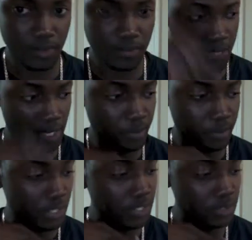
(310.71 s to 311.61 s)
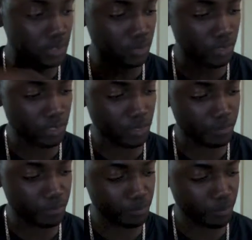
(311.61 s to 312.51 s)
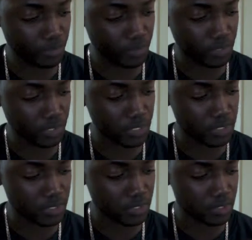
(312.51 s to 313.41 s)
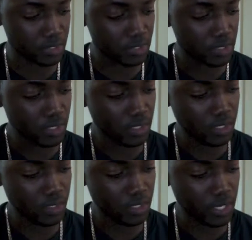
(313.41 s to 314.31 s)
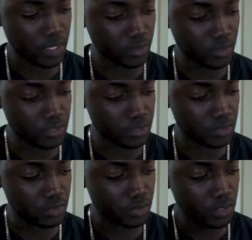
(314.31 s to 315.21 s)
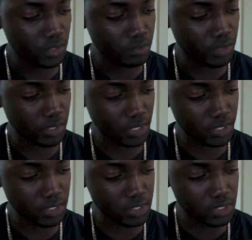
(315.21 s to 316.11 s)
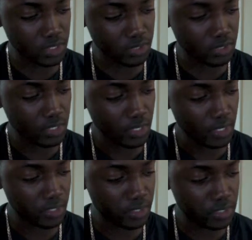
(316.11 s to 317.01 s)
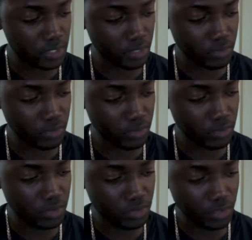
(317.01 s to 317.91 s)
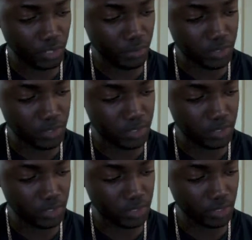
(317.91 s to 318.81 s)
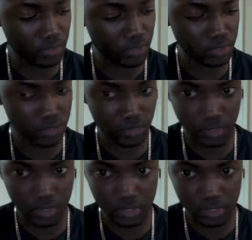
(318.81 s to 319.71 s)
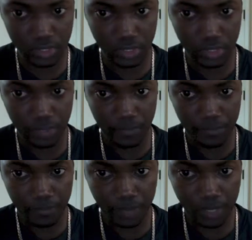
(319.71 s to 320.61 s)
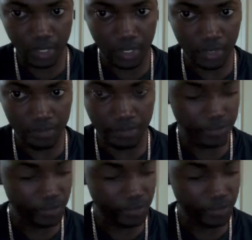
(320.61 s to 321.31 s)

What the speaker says: the app would actually work perfectly as it does on the iOS too. But it does load and it does give you your options. It does give you the screens. Um,